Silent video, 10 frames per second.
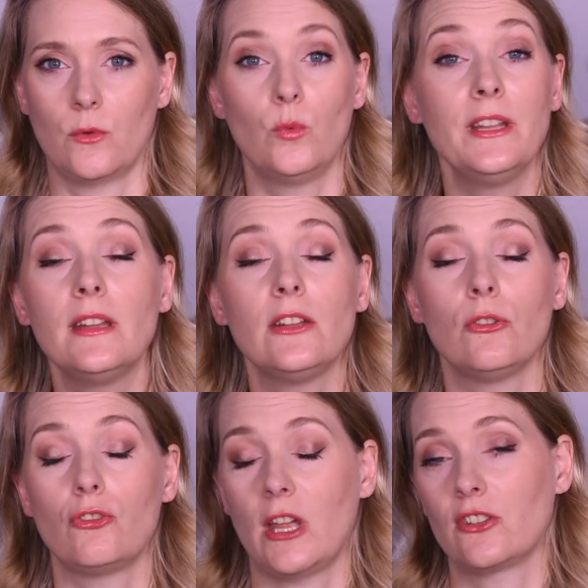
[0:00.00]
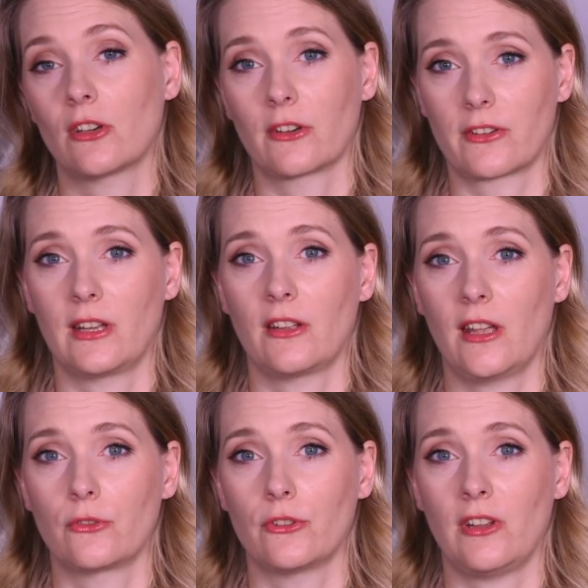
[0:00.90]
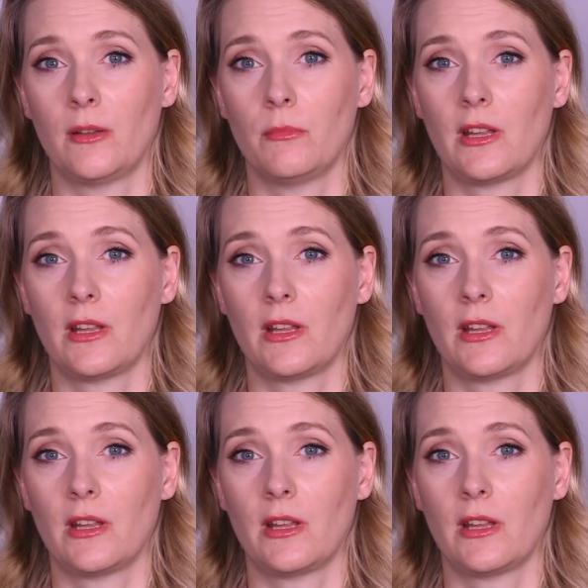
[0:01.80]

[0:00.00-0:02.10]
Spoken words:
we need to change our skincare routine.